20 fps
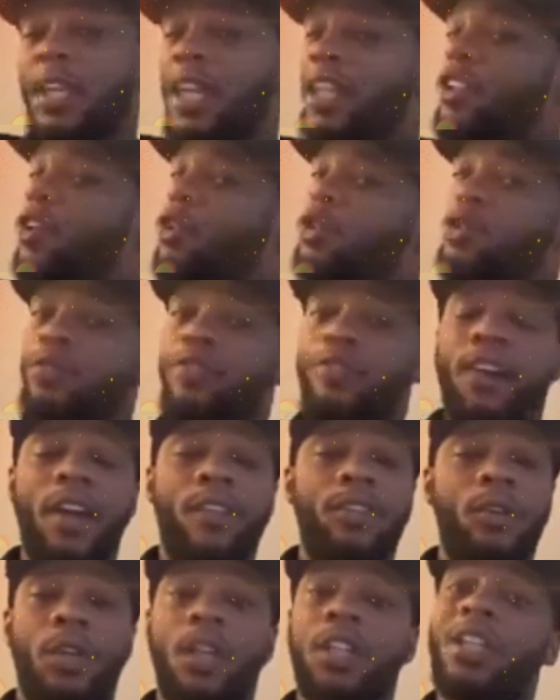They know you
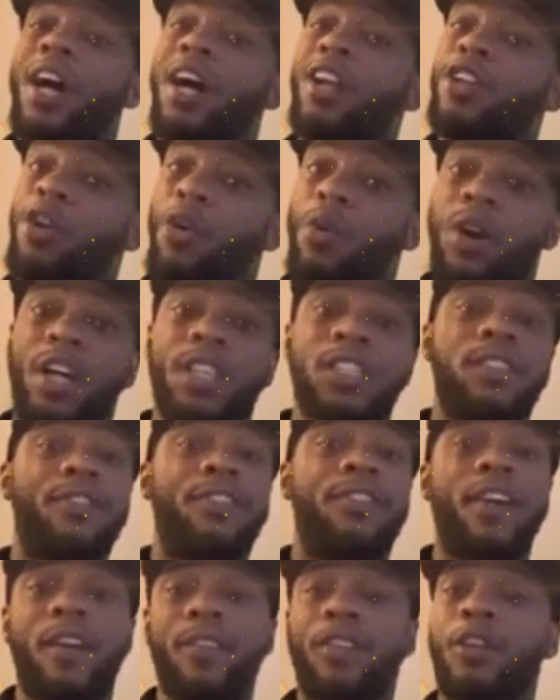y'all know us
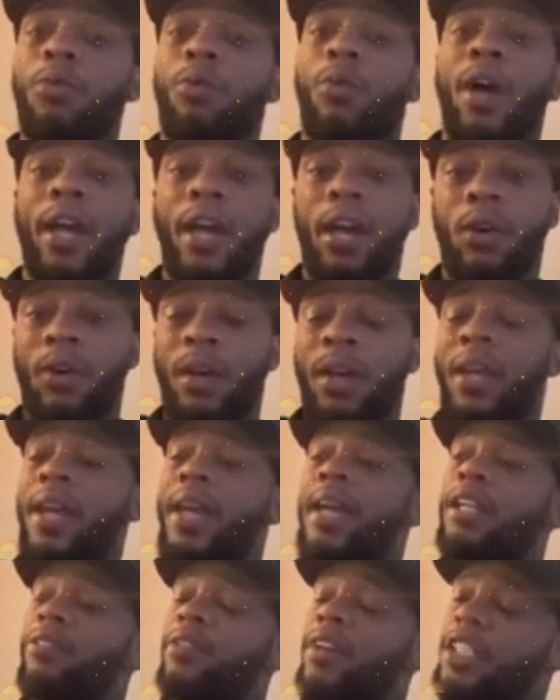very well.
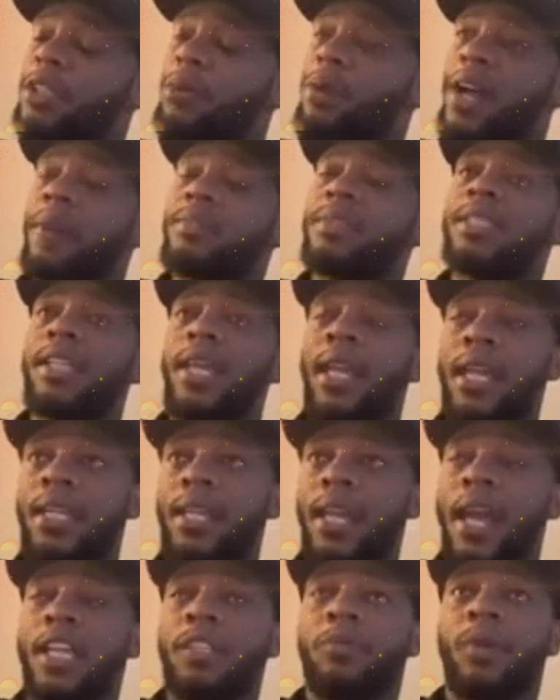And the reason why I'm
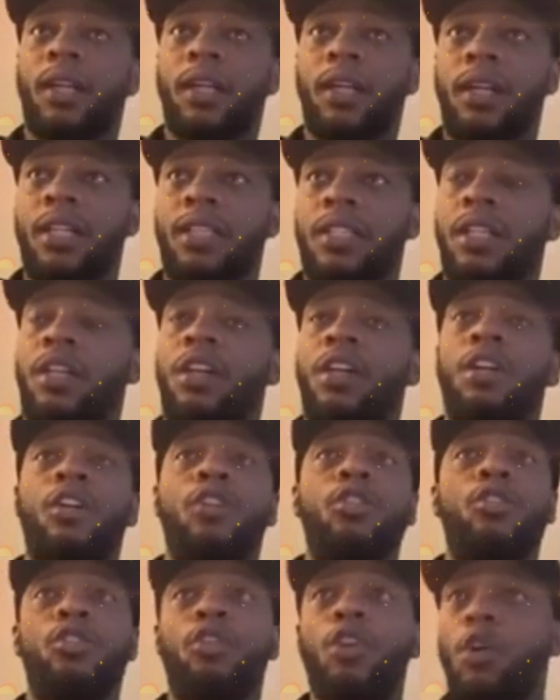saying that is because
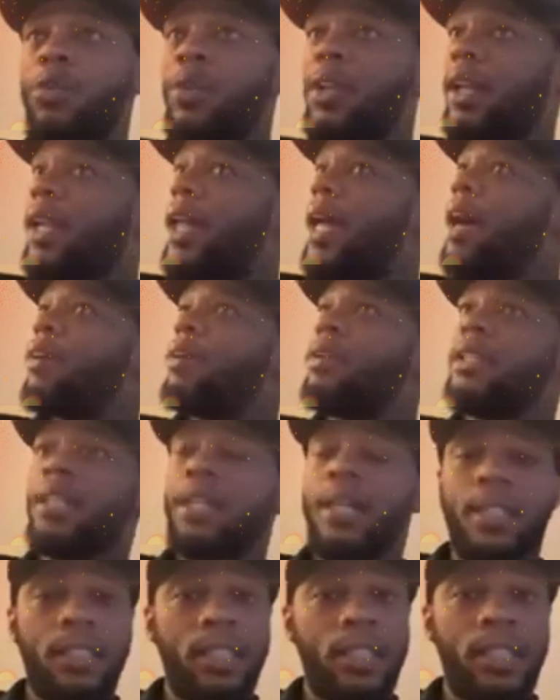don't allow
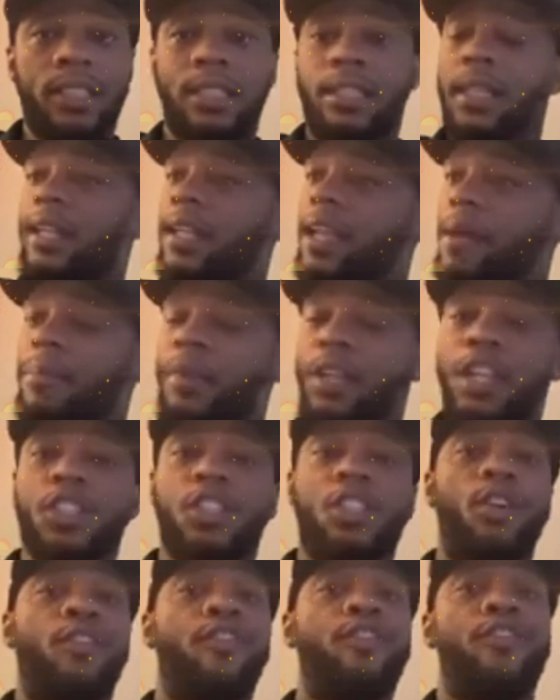none of these
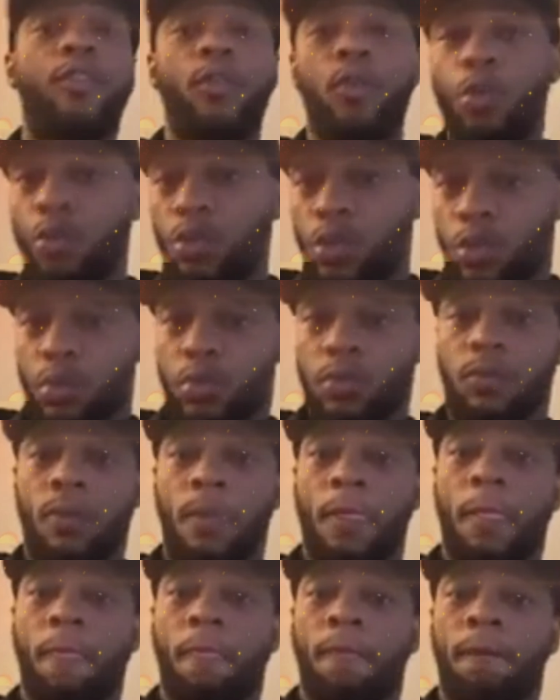celebrities to fool you.
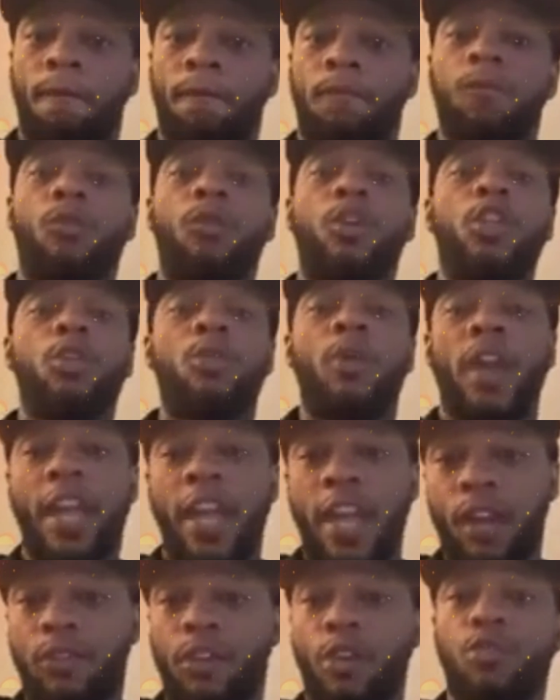When you
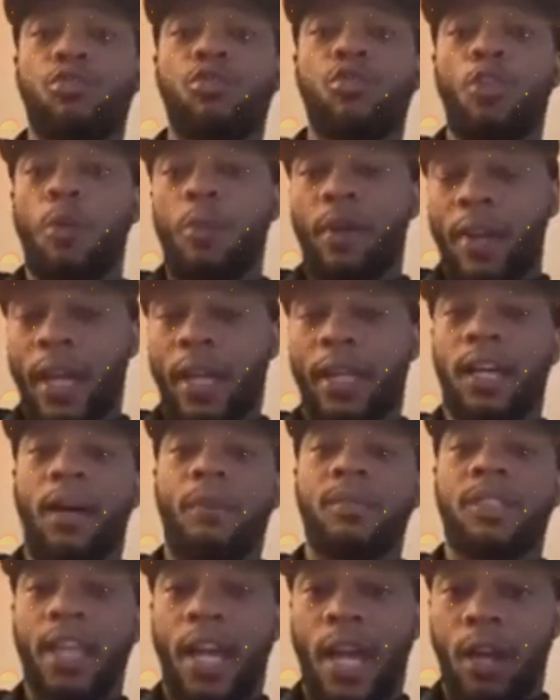hear a rumor that
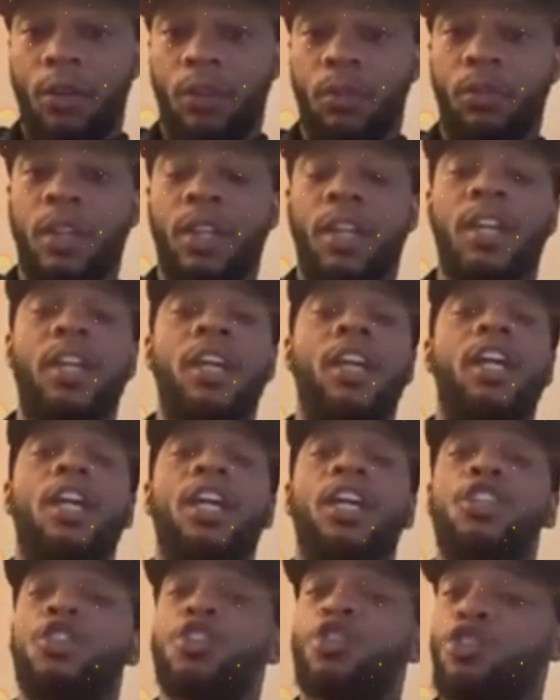comes out,
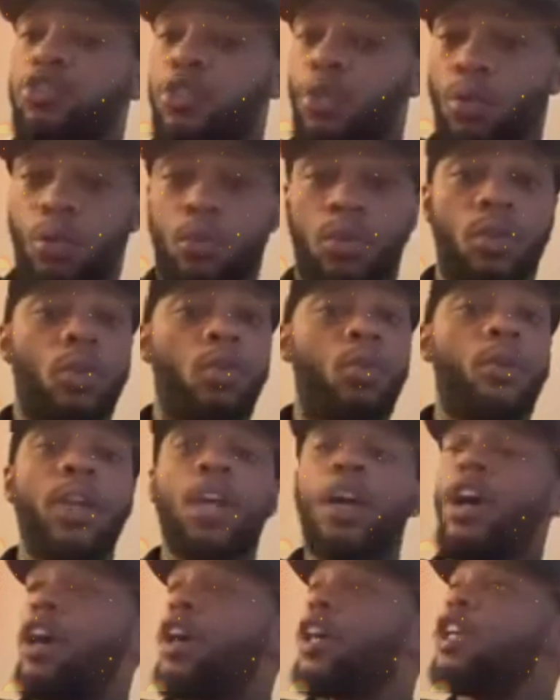it's true.
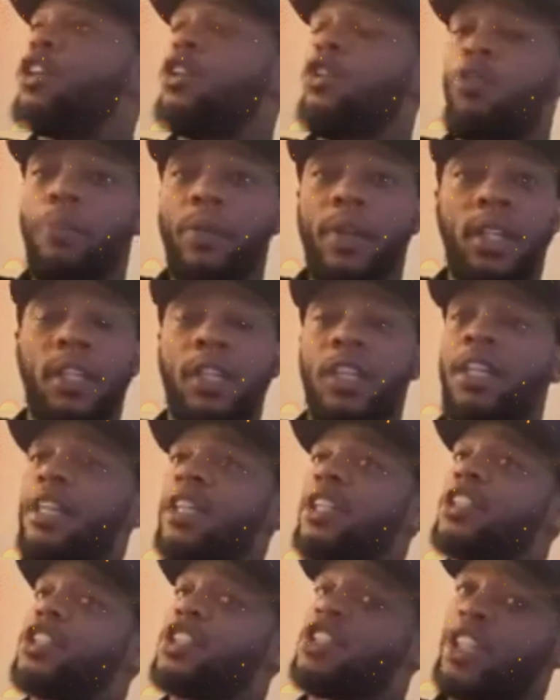We are human,
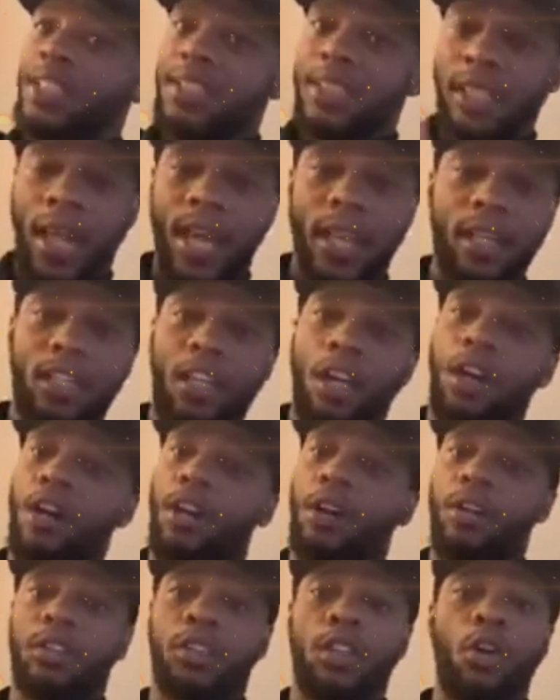just like
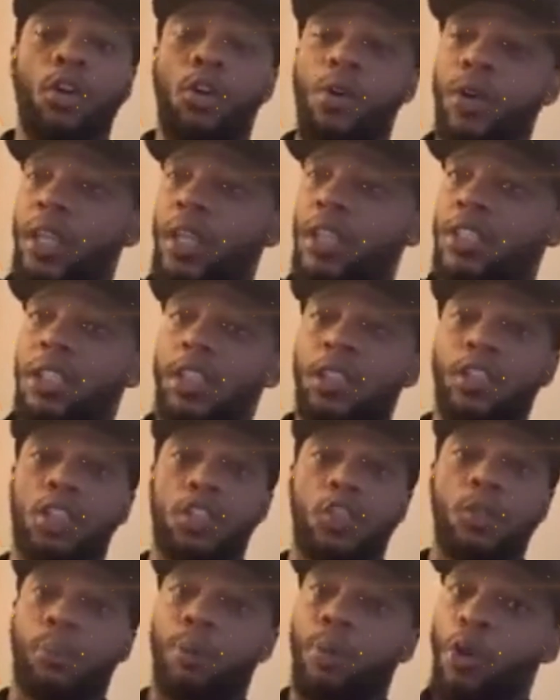y'all, the audience,
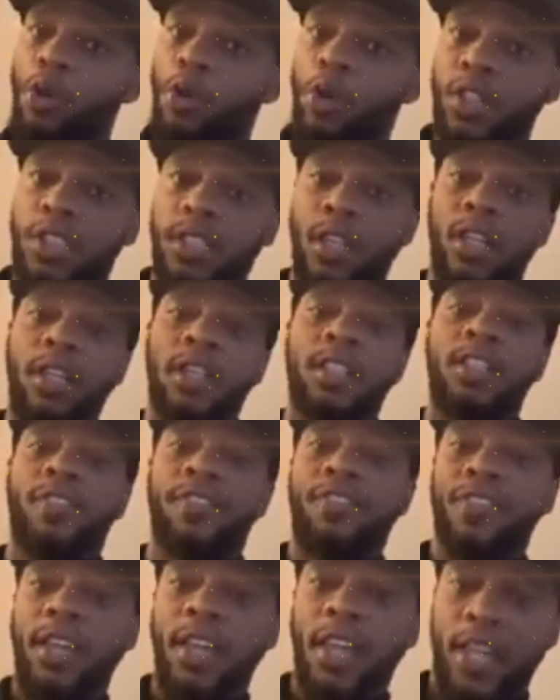the supporters,
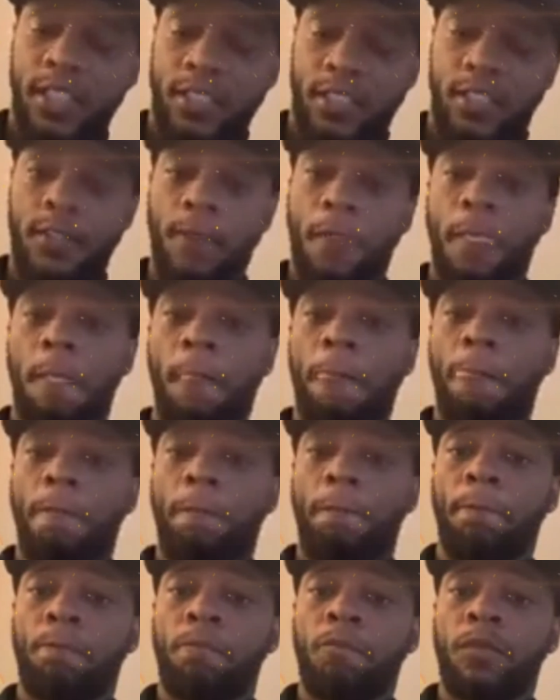the fans.
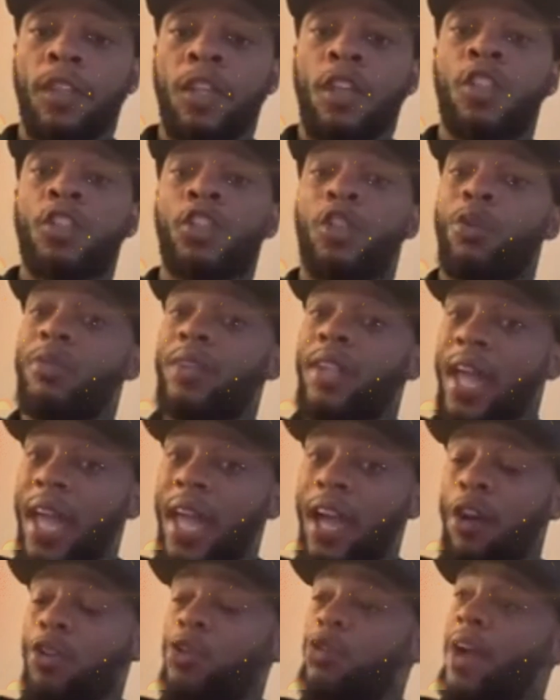So
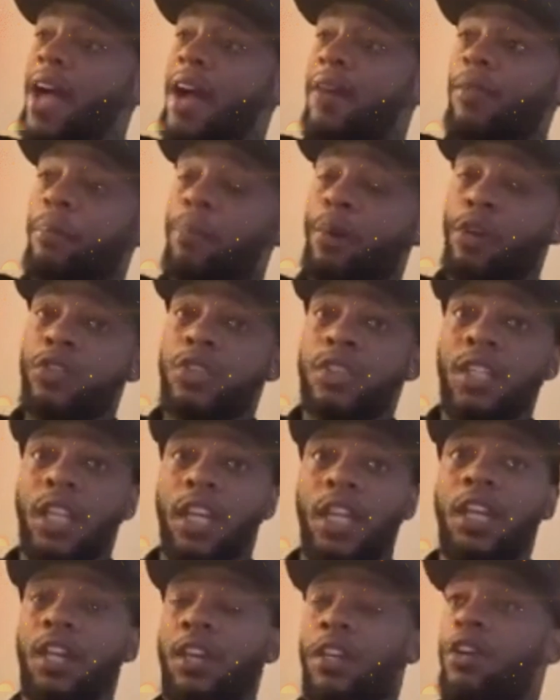now you have a
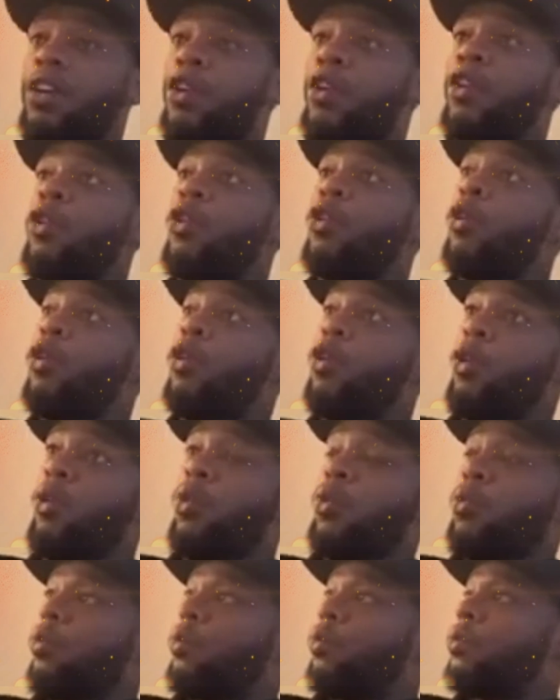person here
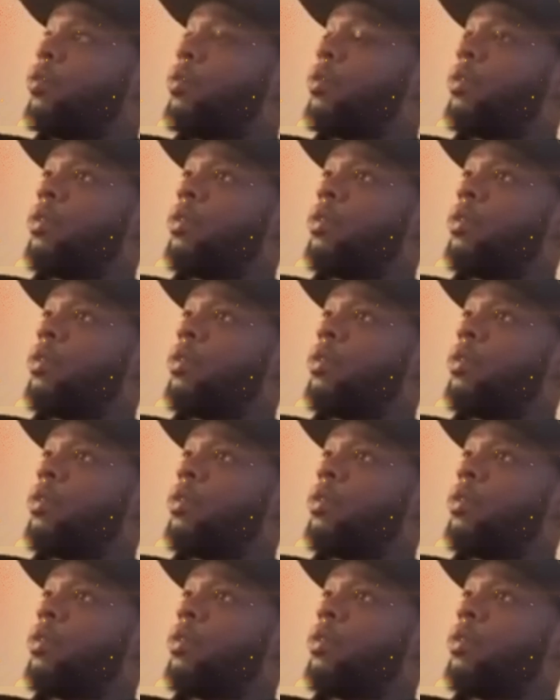who